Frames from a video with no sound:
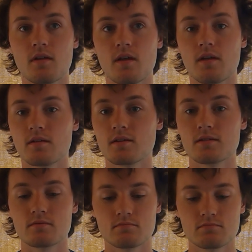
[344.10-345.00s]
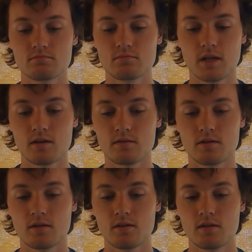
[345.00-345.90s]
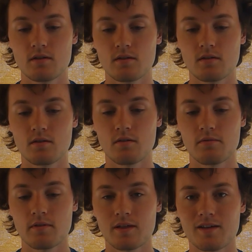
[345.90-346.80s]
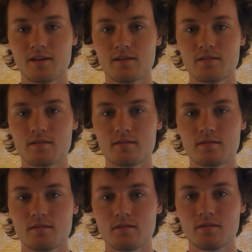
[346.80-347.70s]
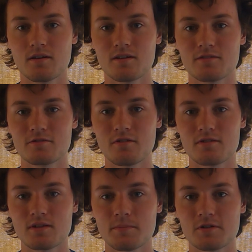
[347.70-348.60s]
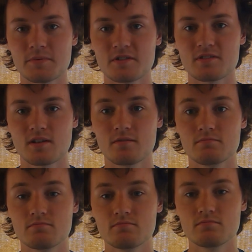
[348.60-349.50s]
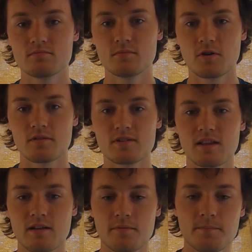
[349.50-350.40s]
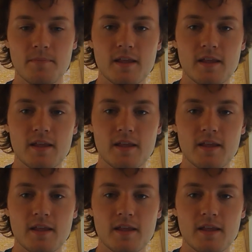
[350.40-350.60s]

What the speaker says: and yeah, hopefully you guys enjoy the summer as much as I do. All right, see you later.